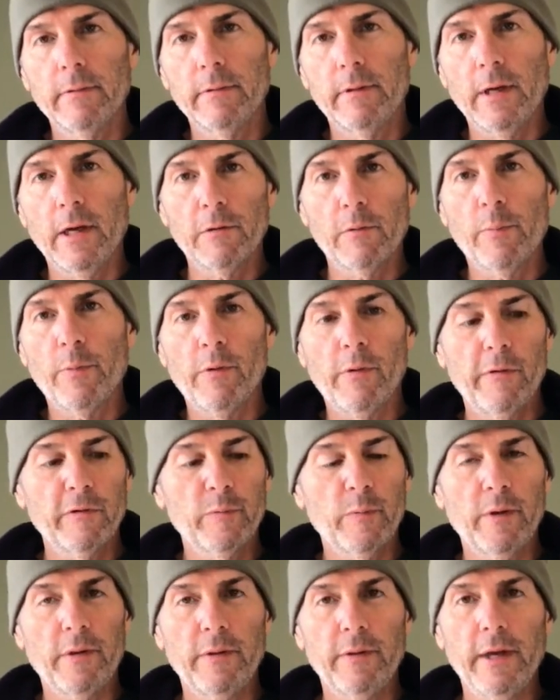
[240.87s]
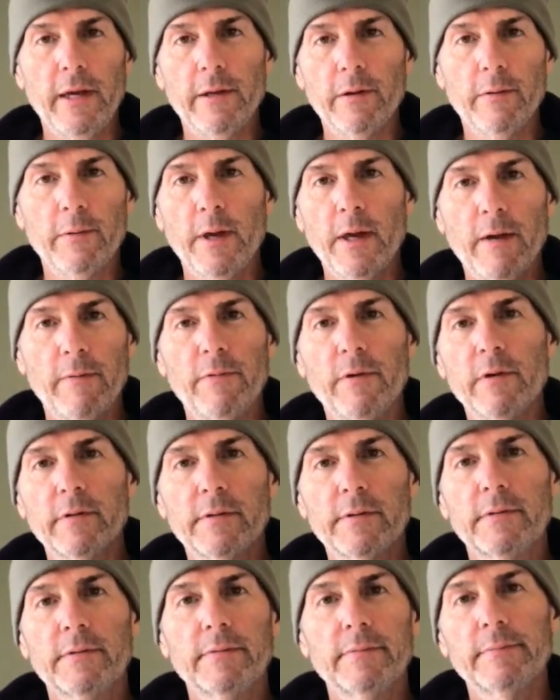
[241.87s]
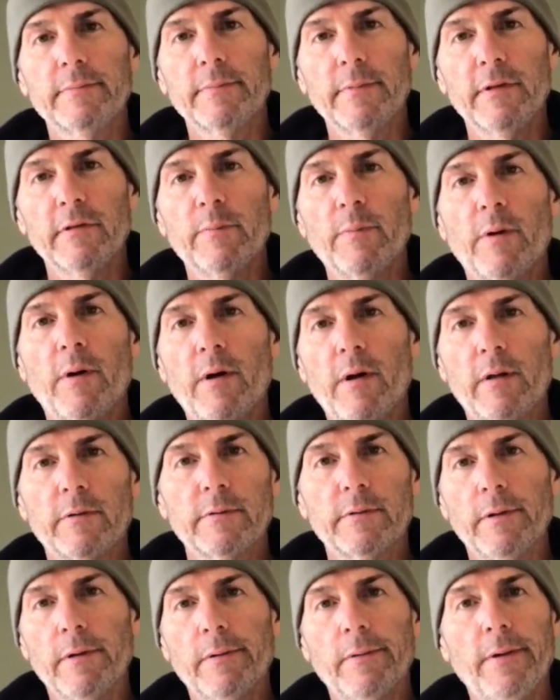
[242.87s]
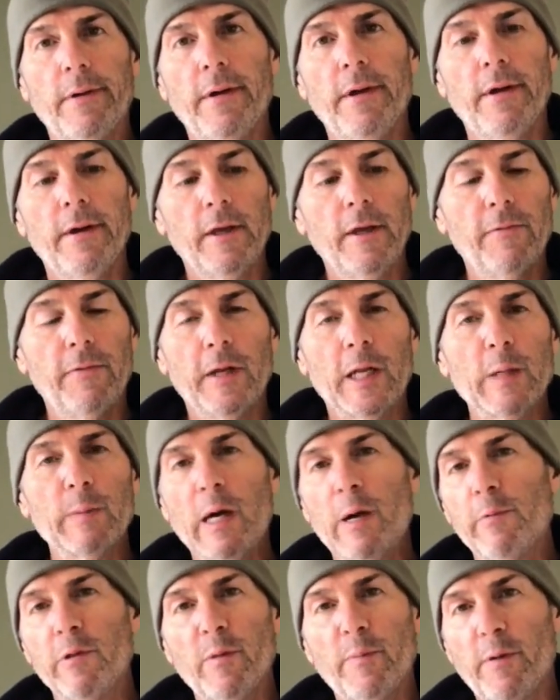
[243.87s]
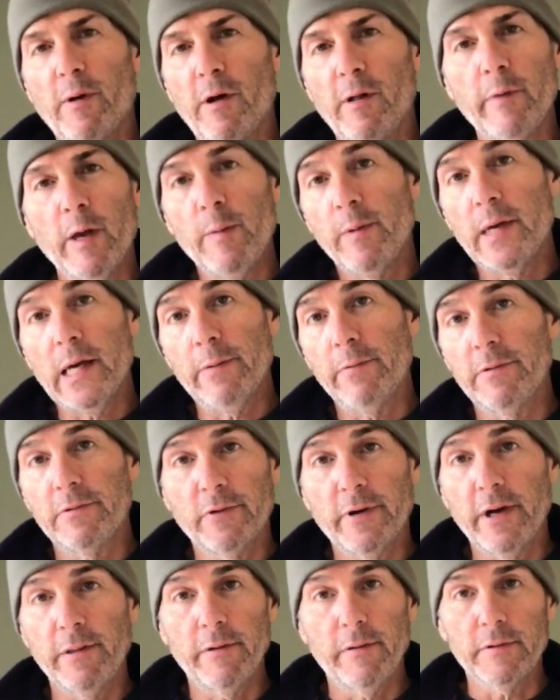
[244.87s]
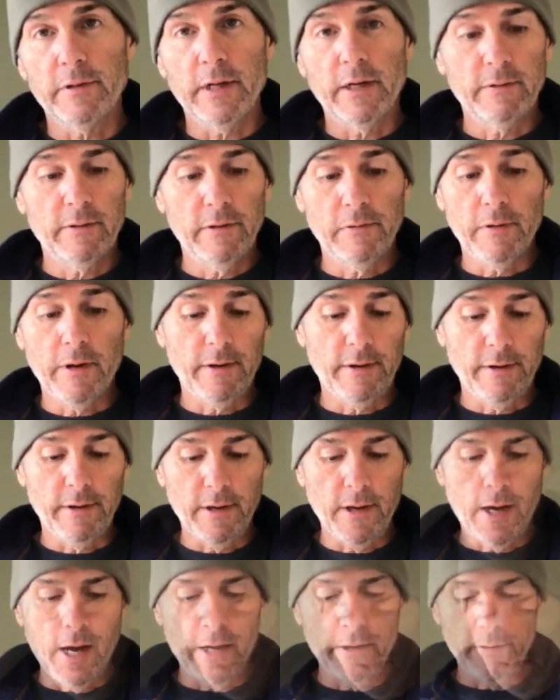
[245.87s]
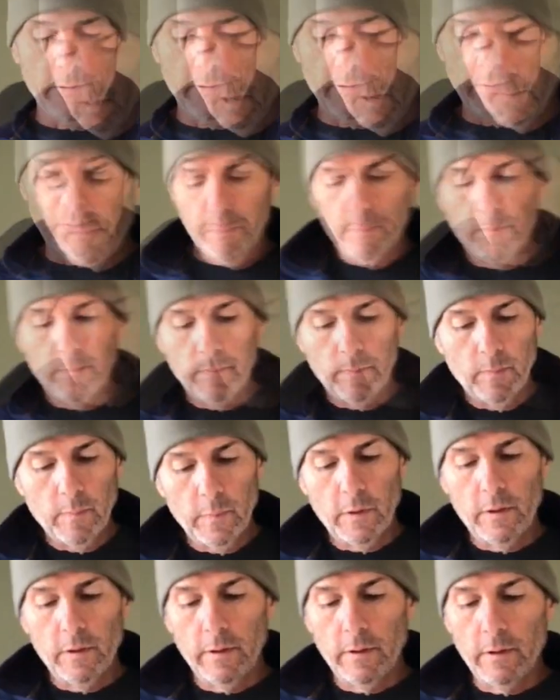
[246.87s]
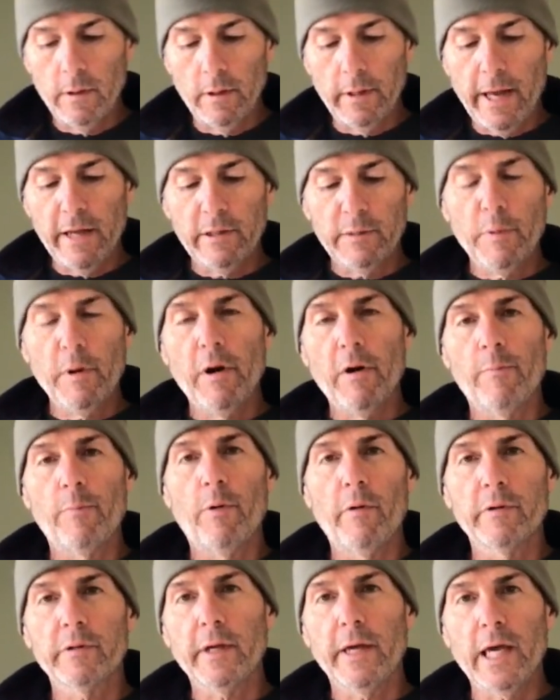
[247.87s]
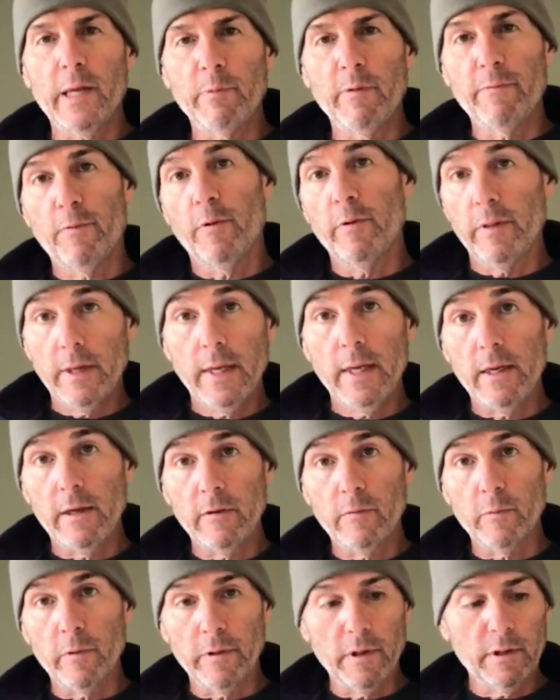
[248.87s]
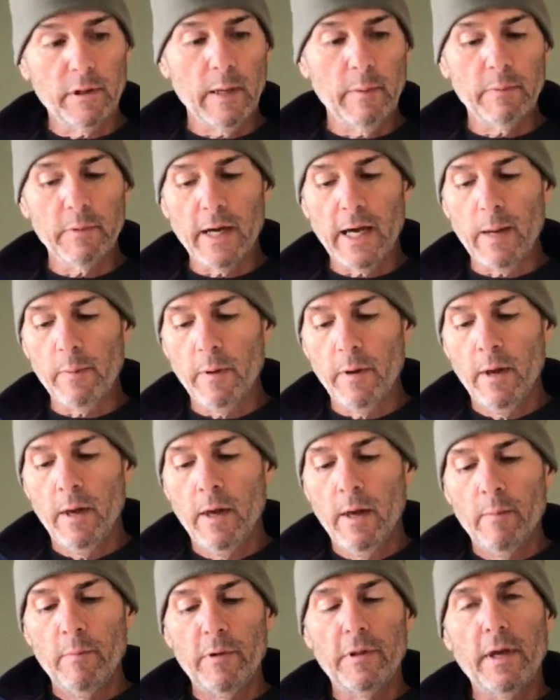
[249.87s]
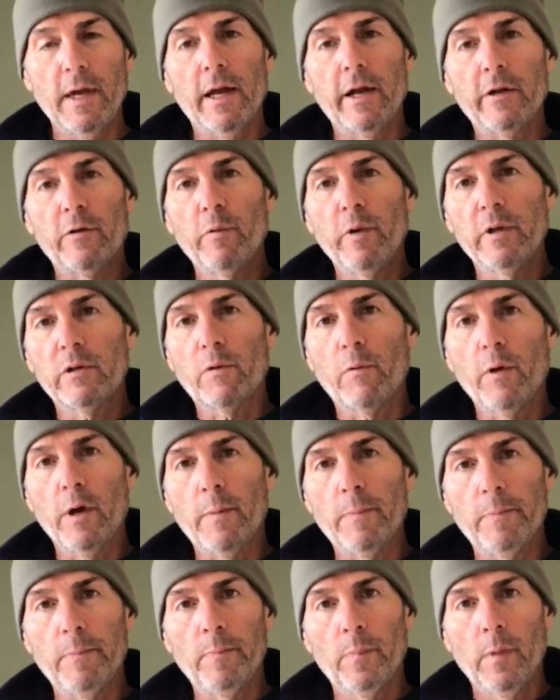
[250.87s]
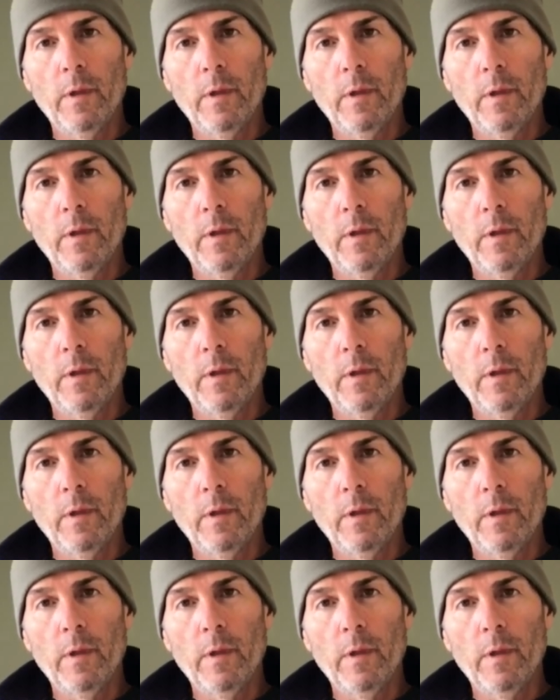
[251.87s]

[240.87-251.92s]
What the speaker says: the other poles, but they don't have this ball. So if they come out with a ball, maybe I would try theirs out too. I don't know. The last pair of poles I had before these were the same type, but they had a twist grip.